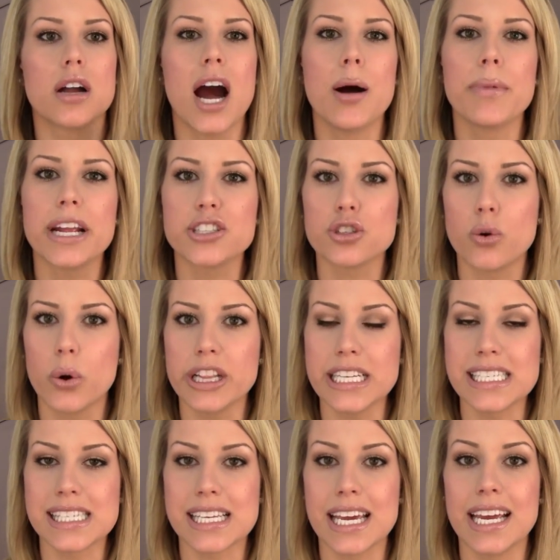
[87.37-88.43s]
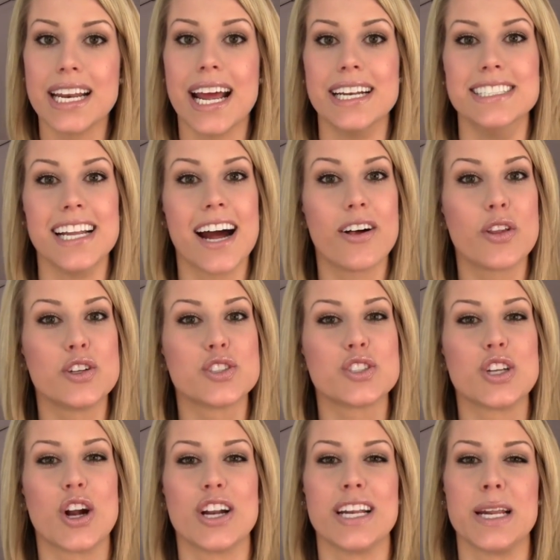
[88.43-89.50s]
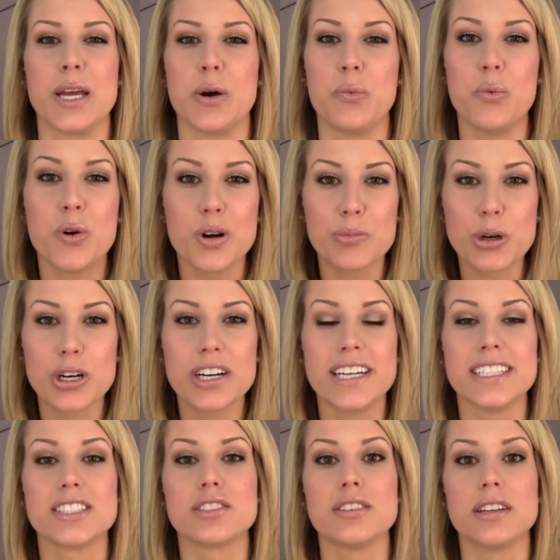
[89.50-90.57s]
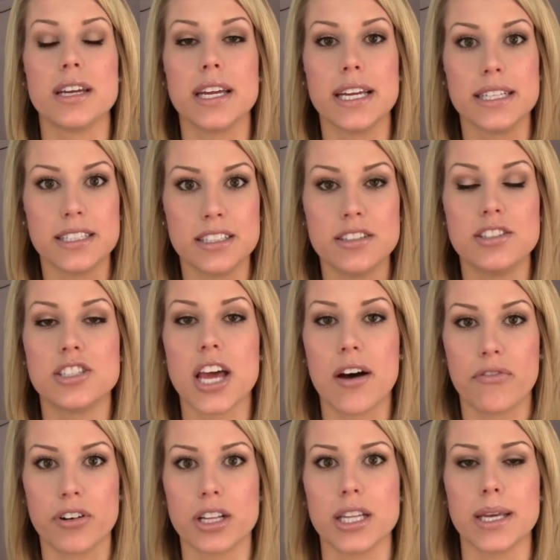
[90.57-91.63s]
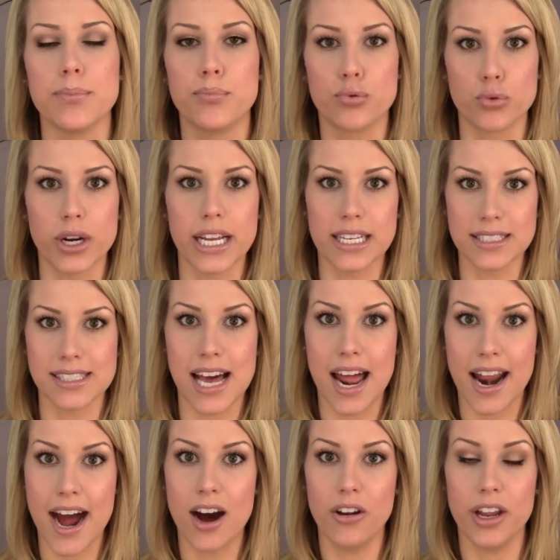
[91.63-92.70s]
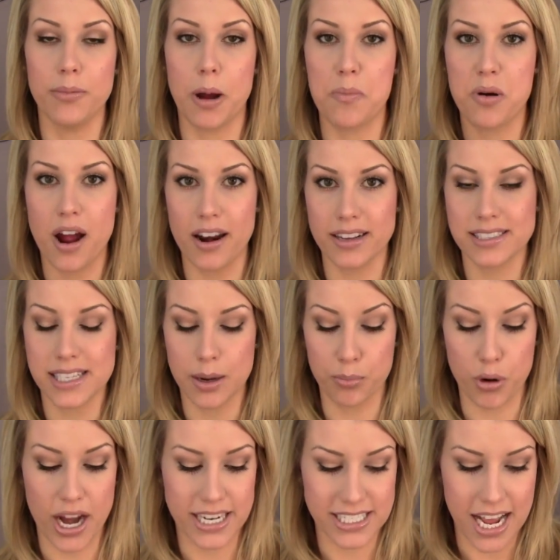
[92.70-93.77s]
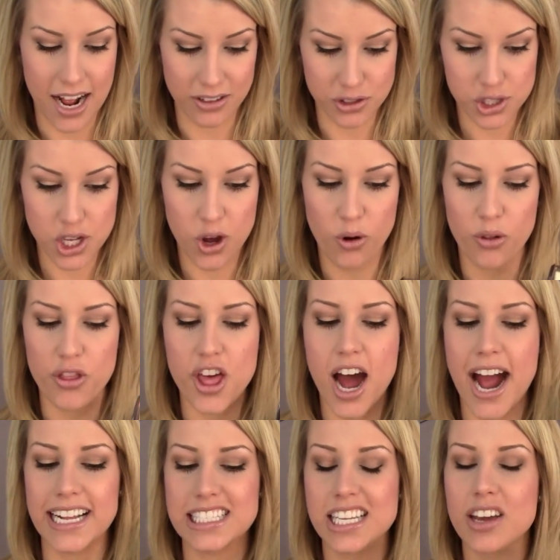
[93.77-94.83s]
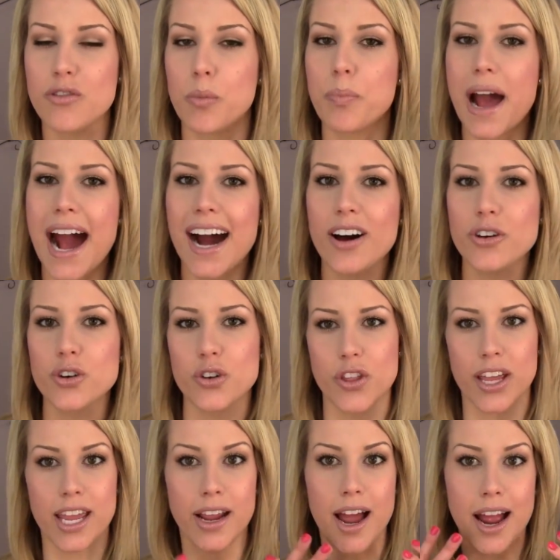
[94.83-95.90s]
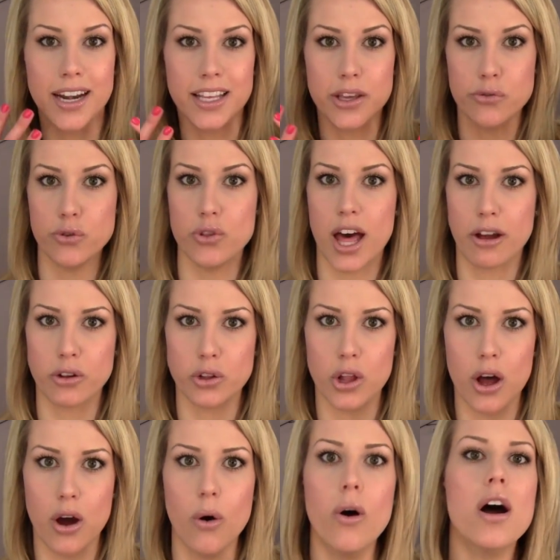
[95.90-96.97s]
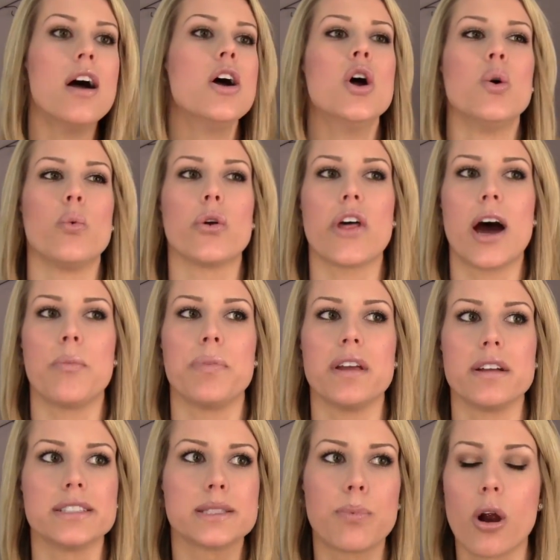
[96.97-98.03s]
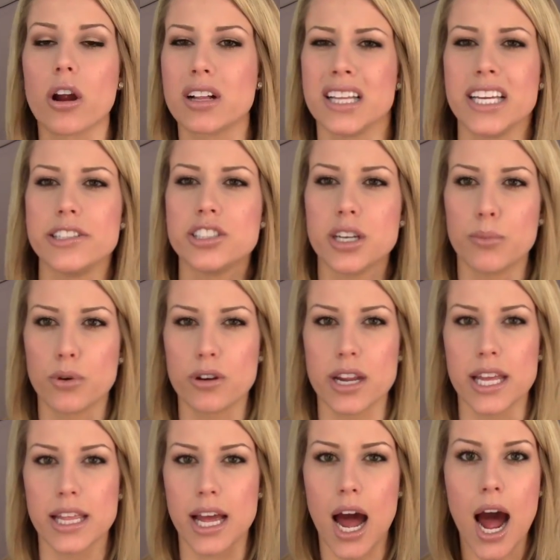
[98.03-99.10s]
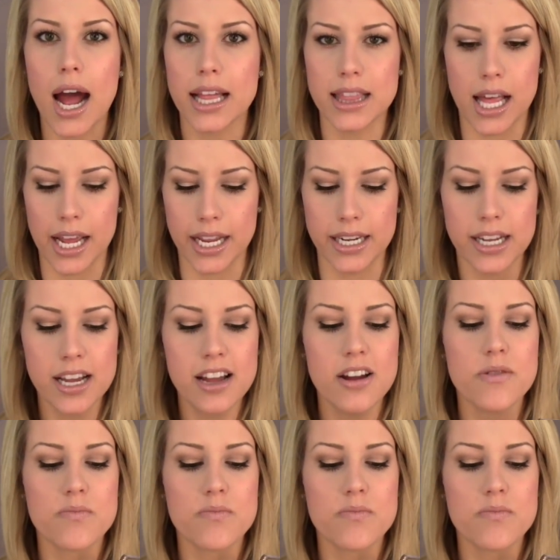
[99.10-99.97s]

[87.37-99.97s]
combination oily skin, and now that it's starting to get warmer, it's it definitely brings that out and my products can break down. So the idea of a powder that can kind of give you that glow without being sparkly, shimmery highlight